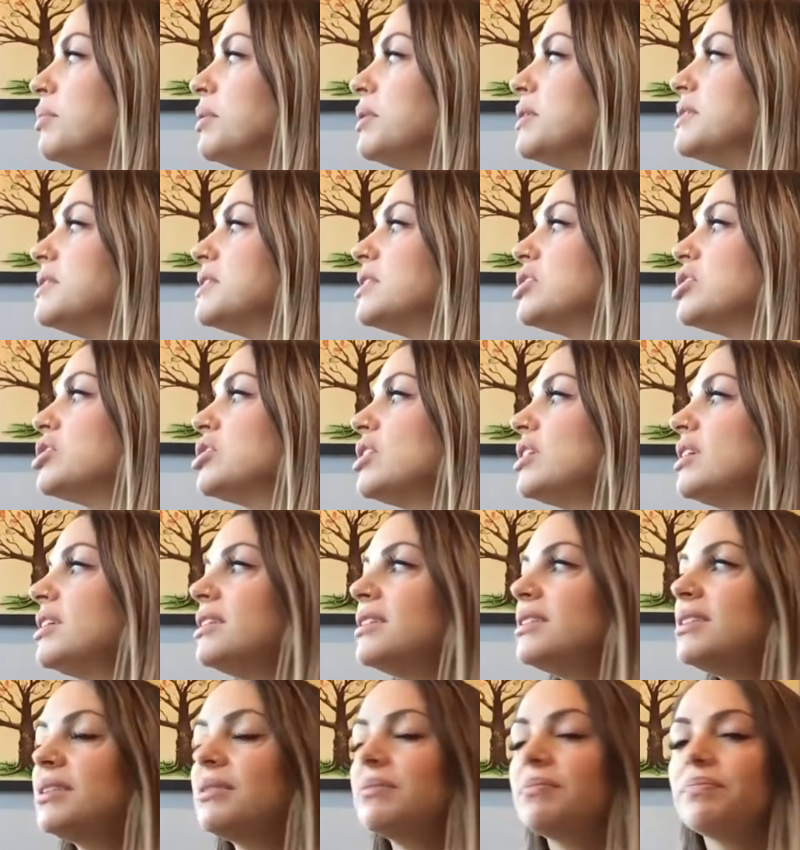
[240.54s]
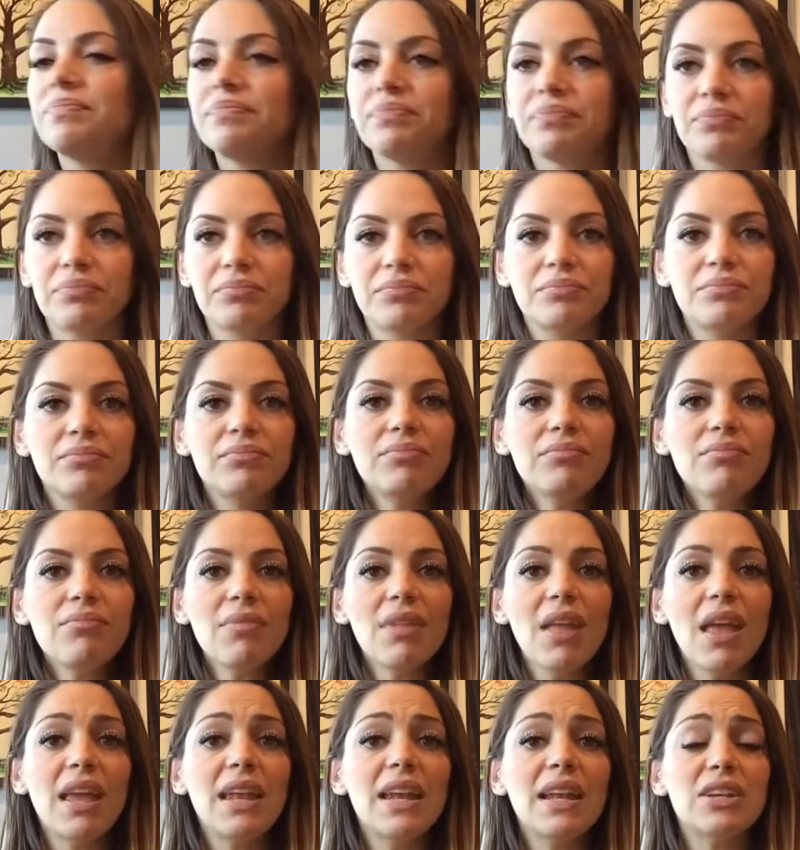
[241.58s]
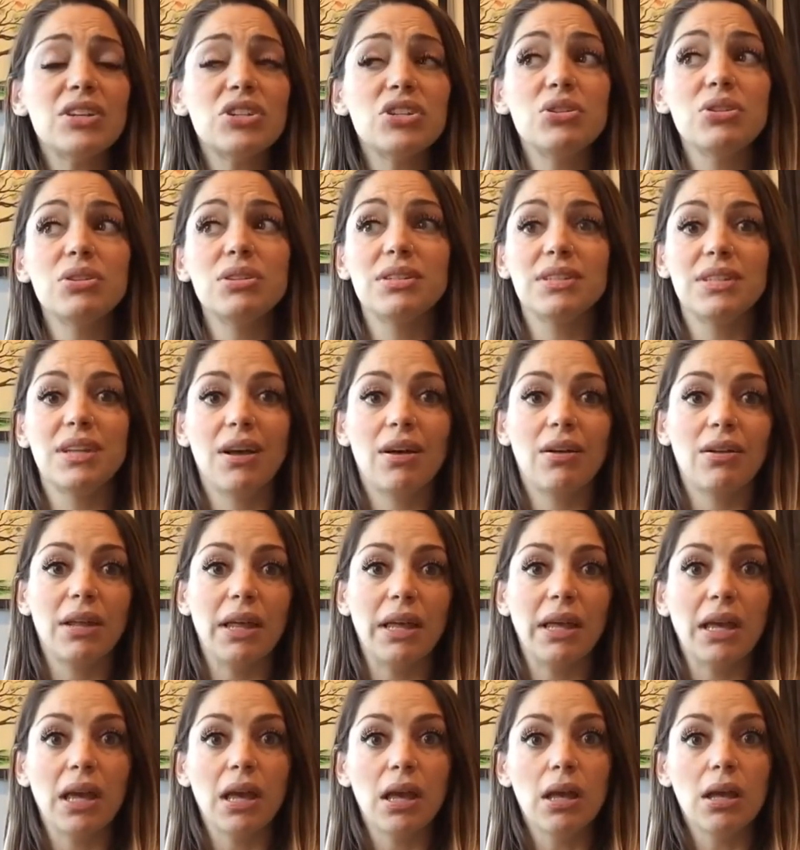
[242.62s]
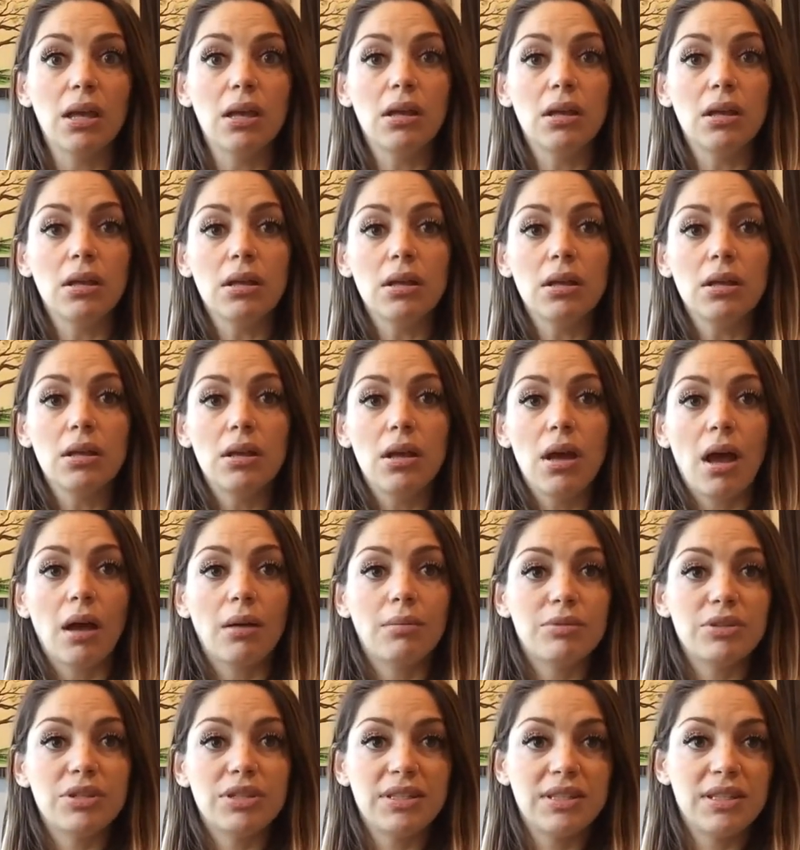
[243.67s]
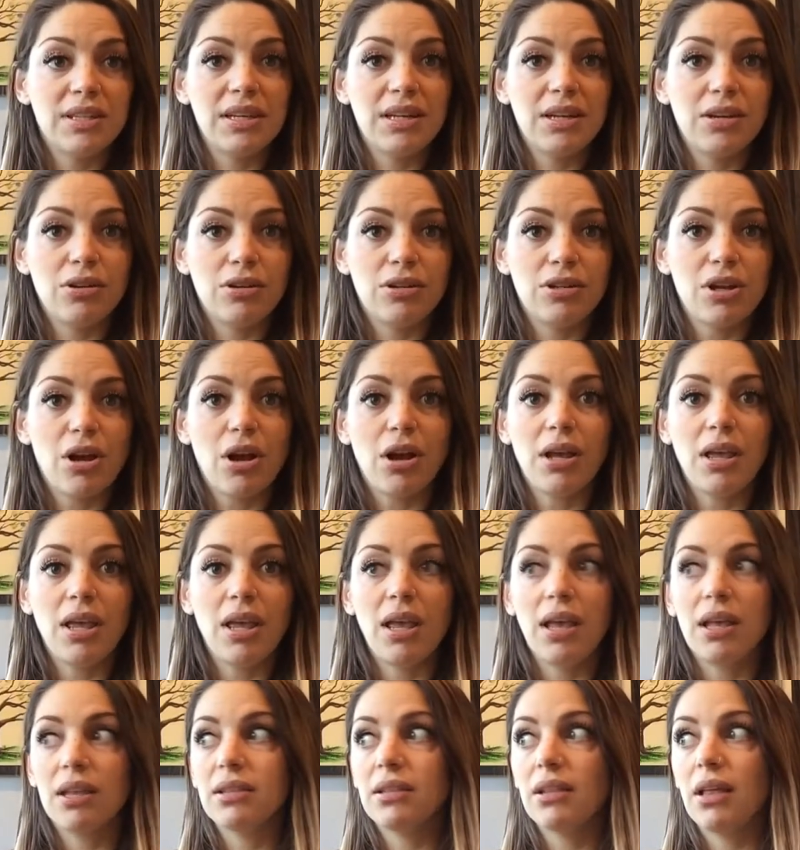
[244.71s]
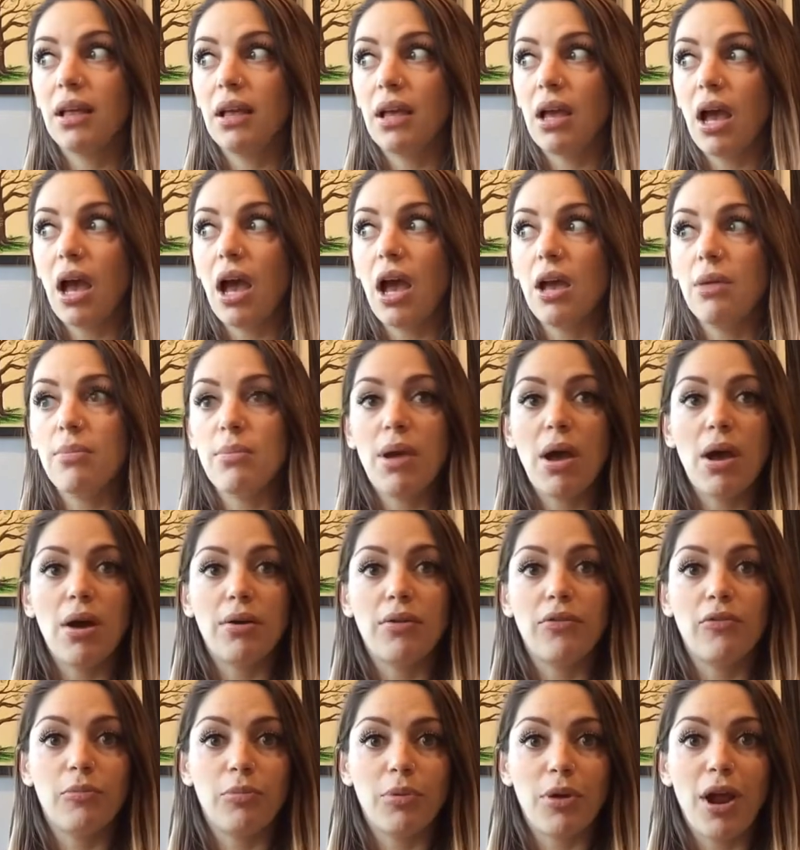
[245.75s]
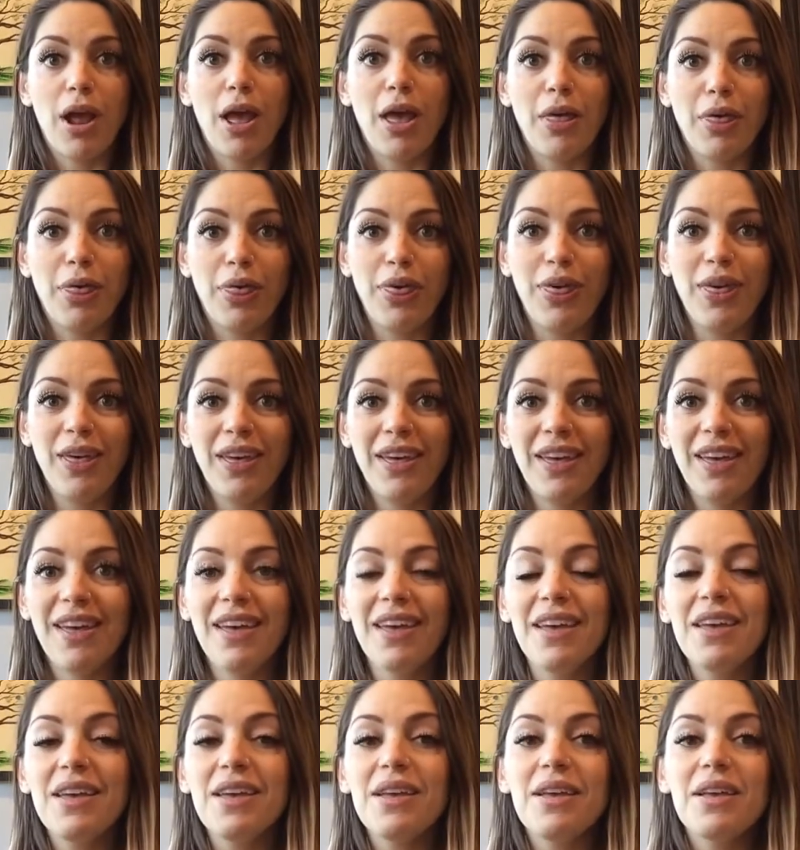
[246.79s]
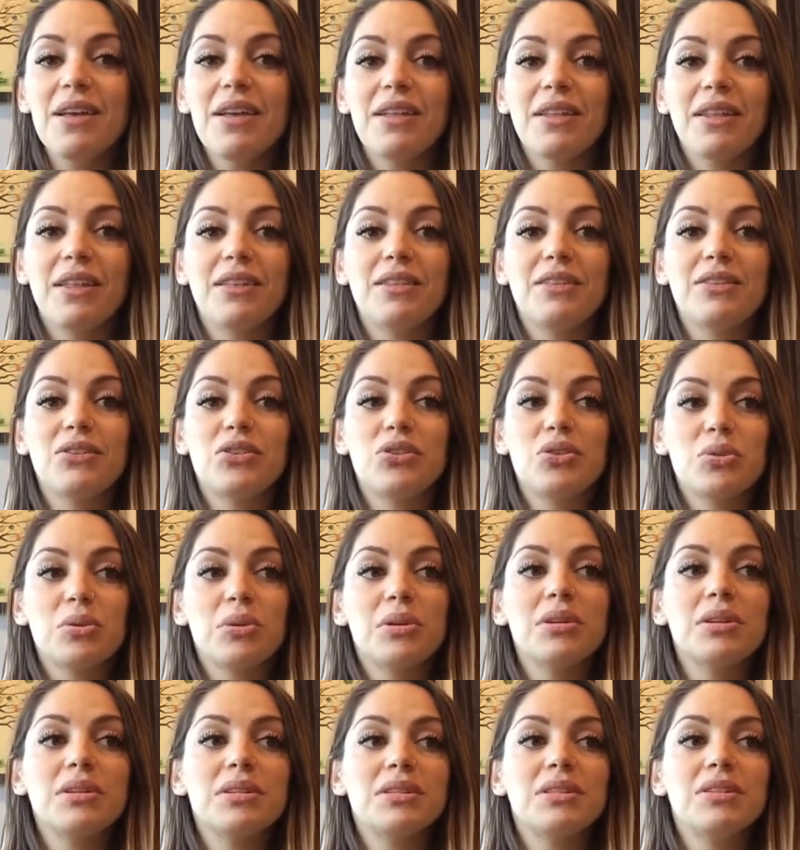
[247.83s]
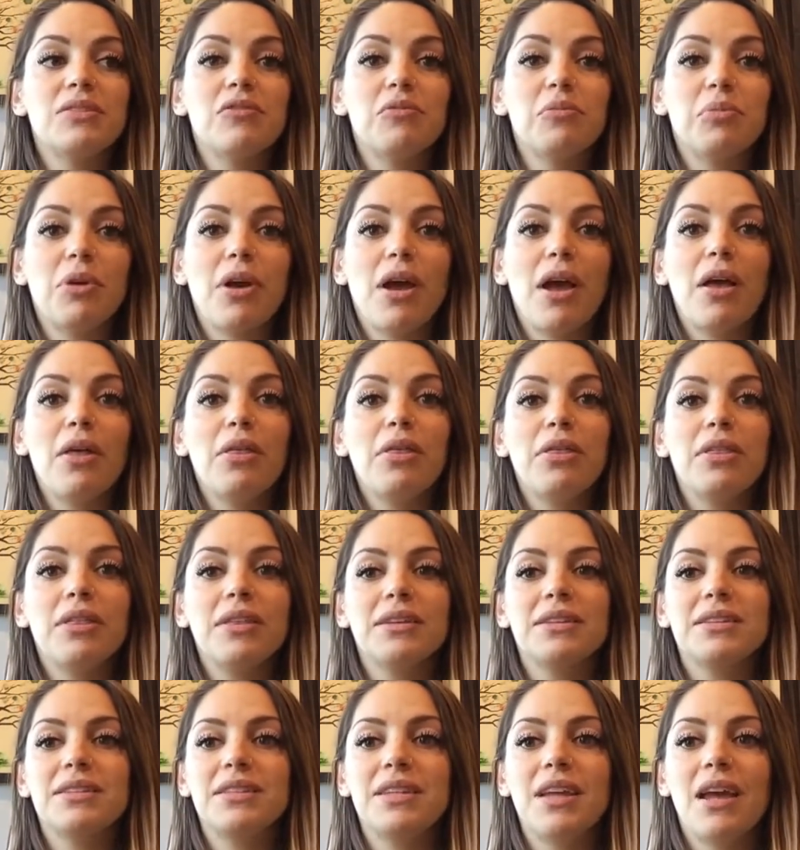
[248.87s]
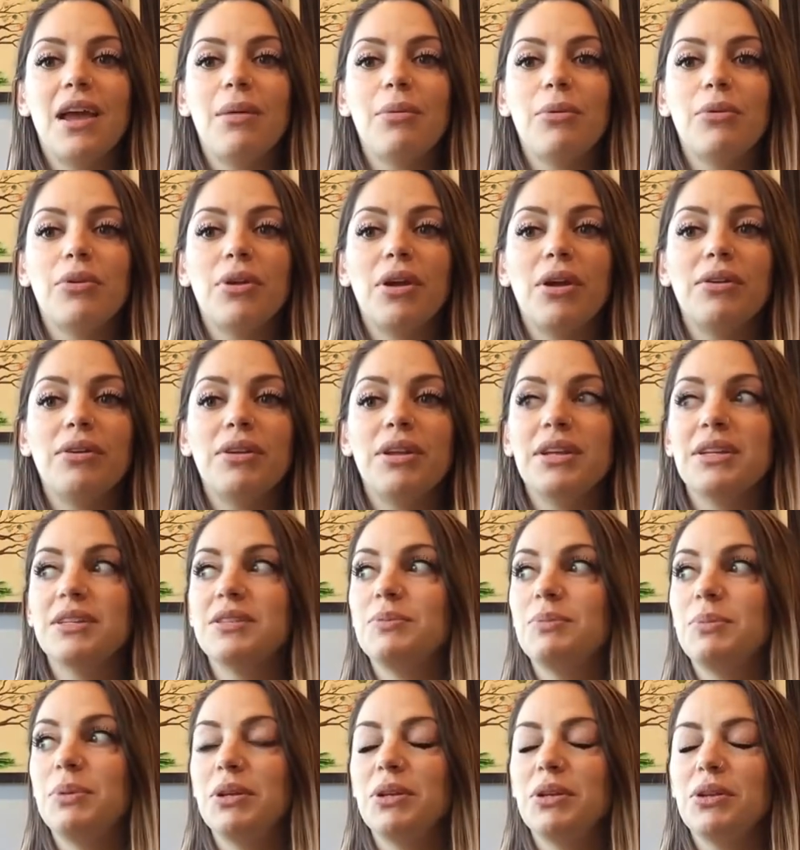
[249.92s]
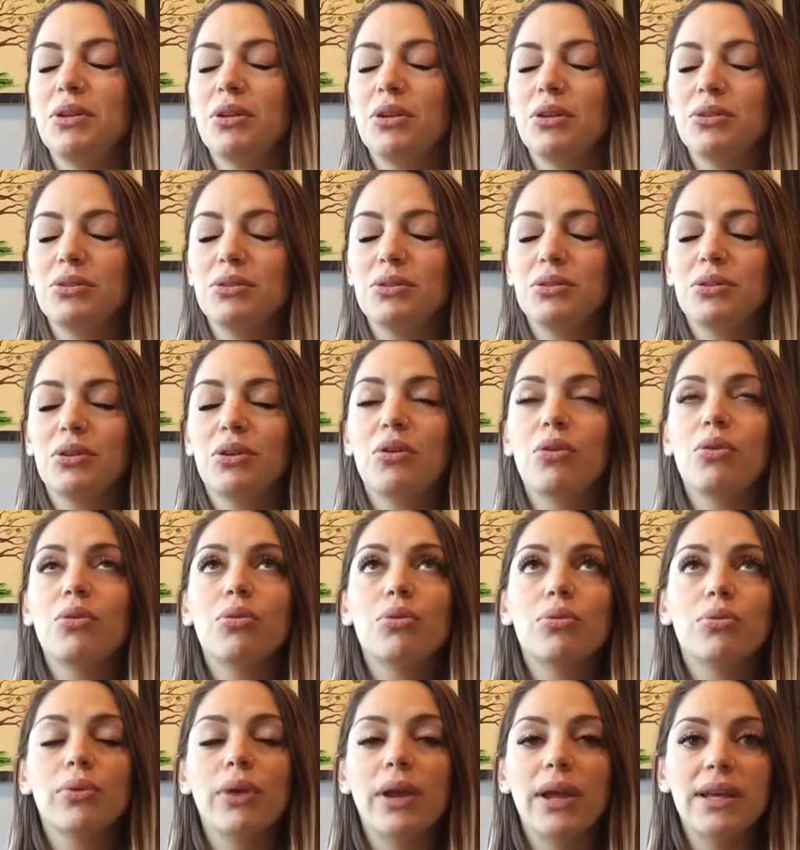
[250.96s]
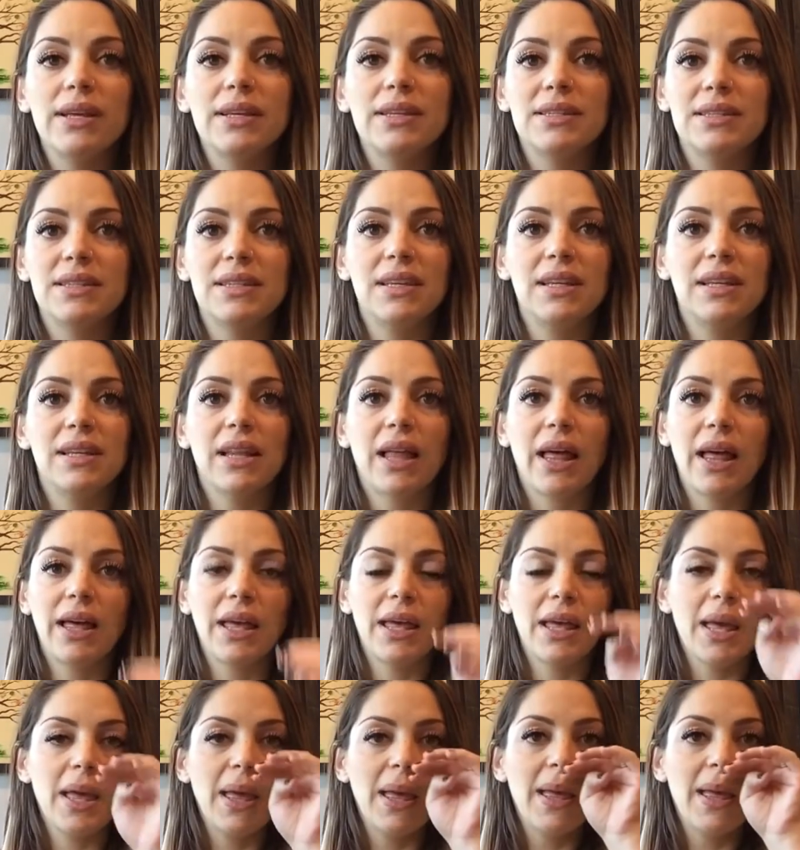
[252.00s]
positioned. And as you can tell, like I'm just sitting here talking and like I'm out of breath. Like the shortness of breath this time around has been crazy. Like,